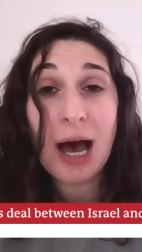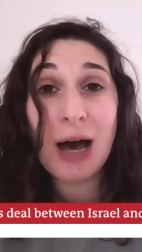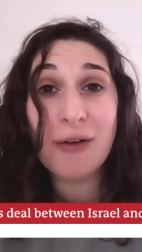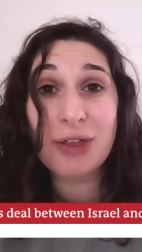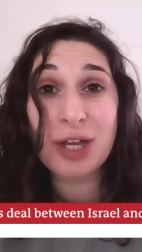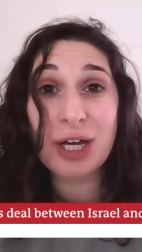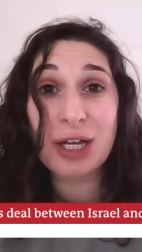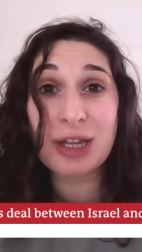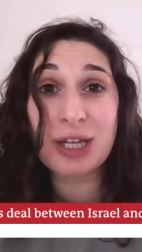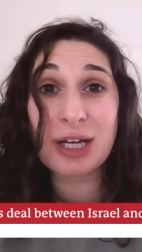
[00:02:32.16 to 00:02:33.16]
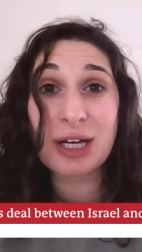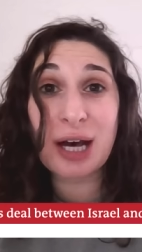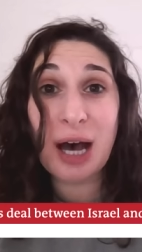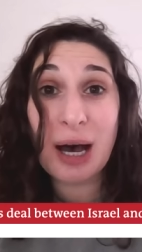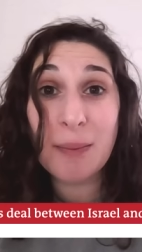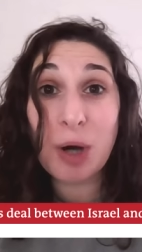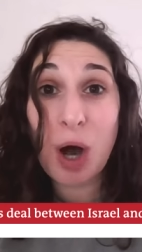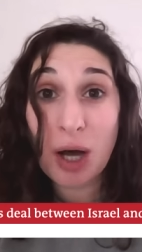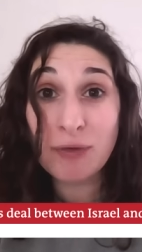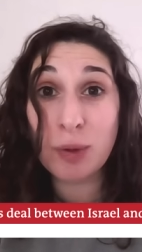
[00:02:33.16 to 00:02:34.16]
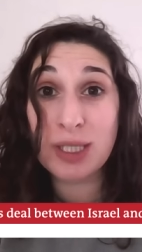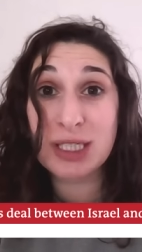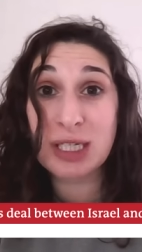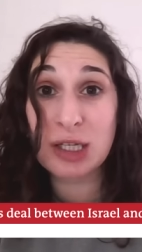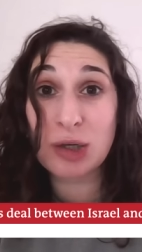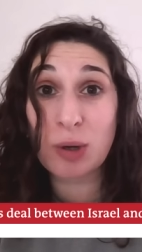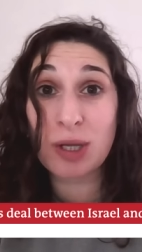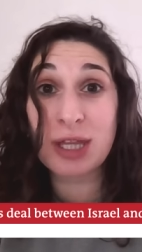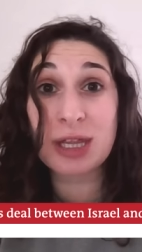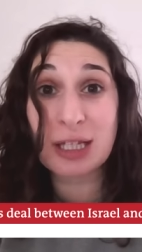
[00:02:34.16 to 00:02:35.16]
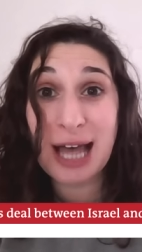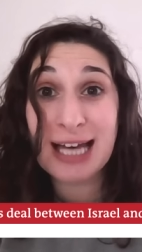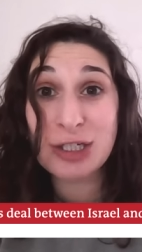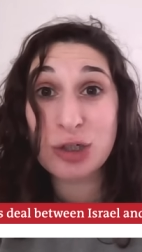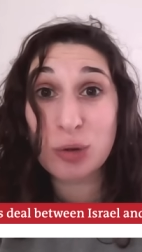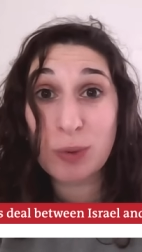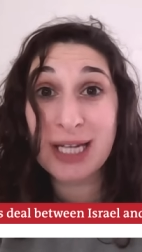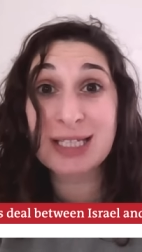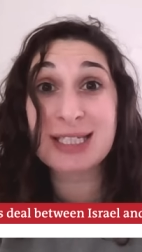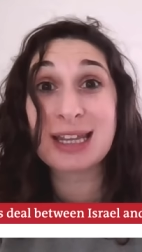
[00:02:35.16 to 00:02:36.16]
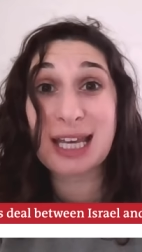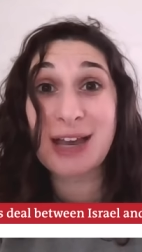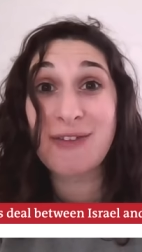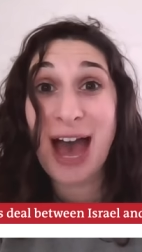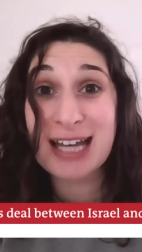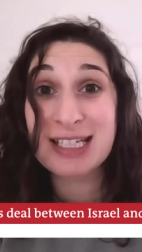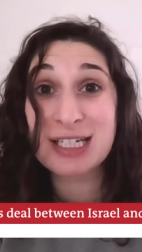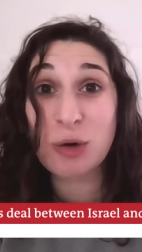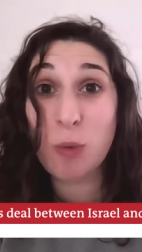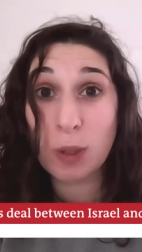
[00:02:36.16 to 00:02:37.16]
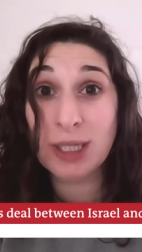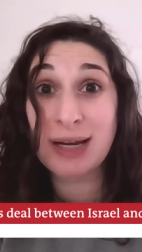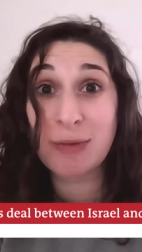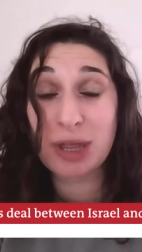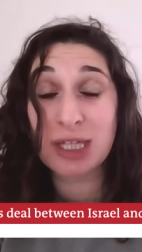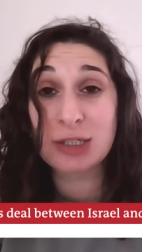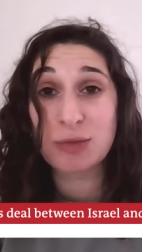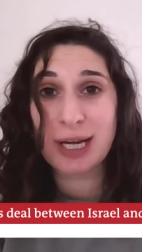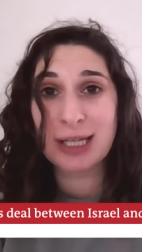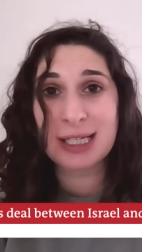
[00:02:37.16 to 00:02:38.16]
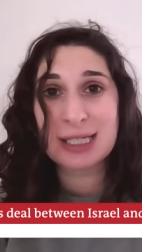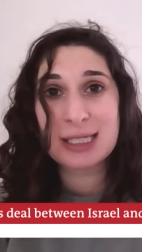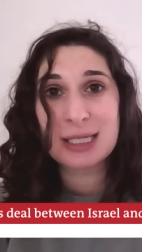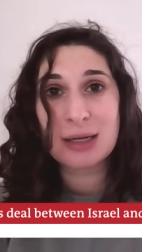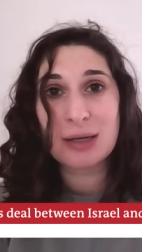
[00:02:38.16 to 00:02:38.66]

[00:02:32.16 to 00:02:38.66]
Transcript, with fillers: of the, the um, convoys to the north in the last two weeks that they have asked to coordinate with the Israelis.